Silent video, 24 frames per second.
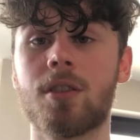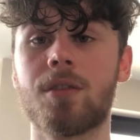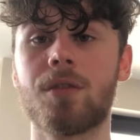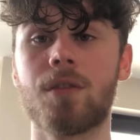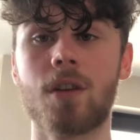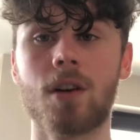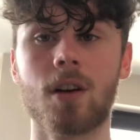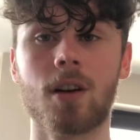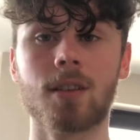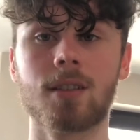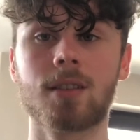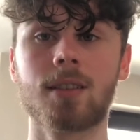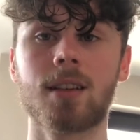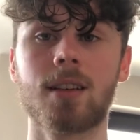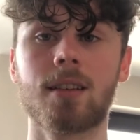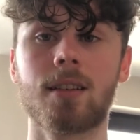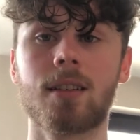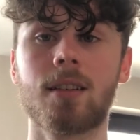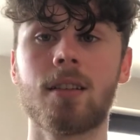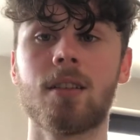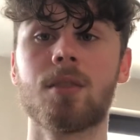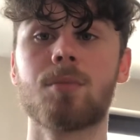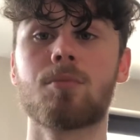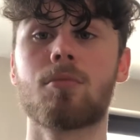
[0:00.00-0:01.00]
VR
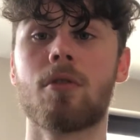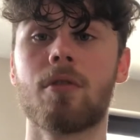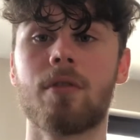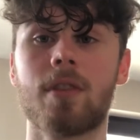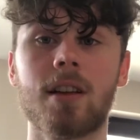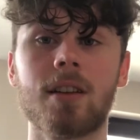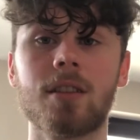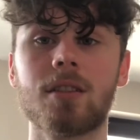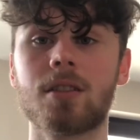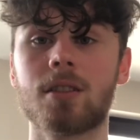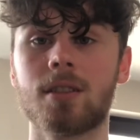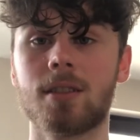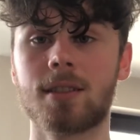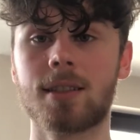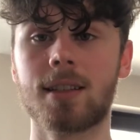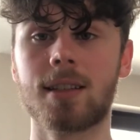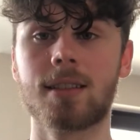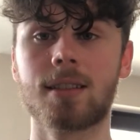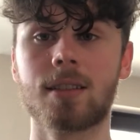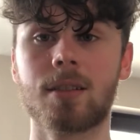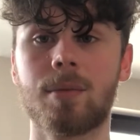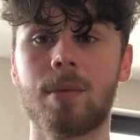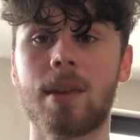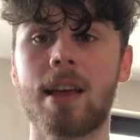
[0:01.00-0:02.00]
sickness prevention
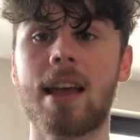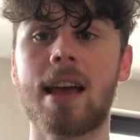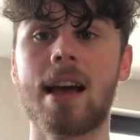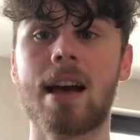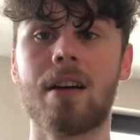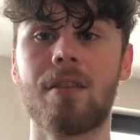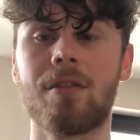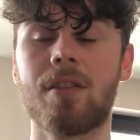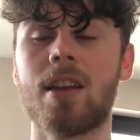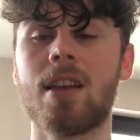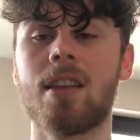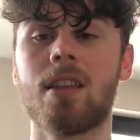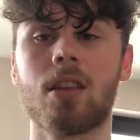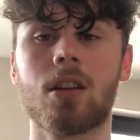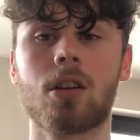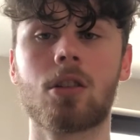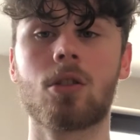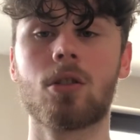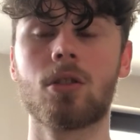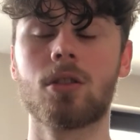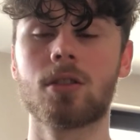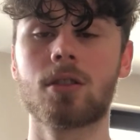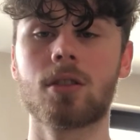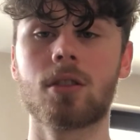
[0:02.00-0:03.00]
system they have in the
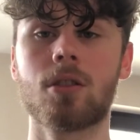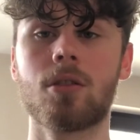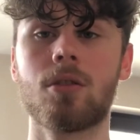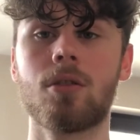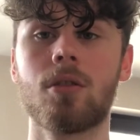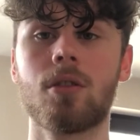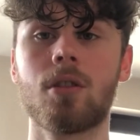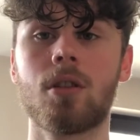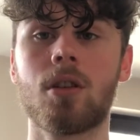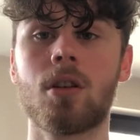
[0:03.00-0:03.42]
console.